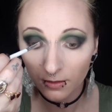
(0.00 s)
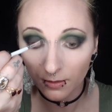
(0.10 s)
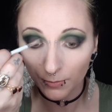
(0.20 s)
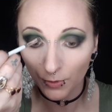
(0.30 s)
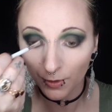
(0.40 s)

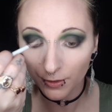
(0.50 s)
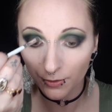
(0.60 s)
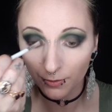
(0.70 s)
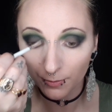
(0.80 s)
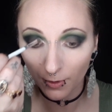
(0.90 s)
I'm going
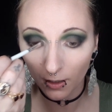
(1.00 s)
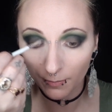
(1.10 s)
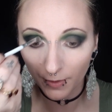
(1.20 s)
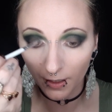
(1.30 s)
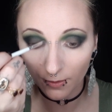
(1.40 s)
to
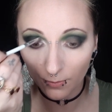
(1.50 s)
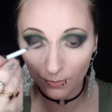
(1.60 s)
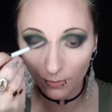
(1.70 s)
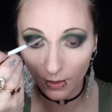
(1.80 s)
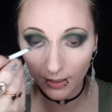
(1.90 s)
pop that
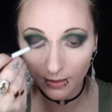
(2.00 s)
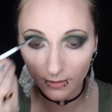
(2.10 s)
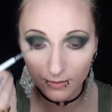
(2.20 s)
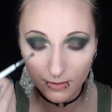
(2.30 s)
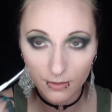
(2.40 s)
right
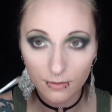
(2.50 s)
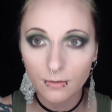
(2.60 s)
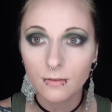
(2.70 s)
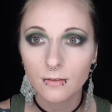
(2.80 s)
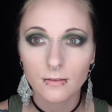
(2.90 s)
into
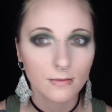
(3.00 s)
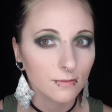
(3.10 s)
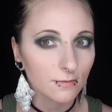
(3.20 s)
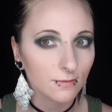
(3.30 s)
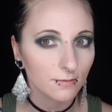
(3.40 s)

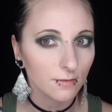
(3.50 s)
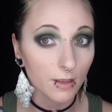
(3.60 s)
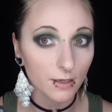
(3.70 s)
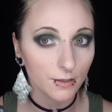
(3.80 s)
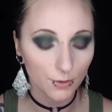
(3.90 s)

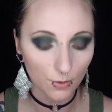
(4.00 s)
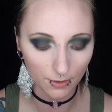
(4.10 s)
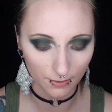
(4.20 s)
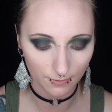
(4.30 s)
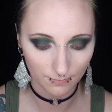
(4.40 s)
that inner corner.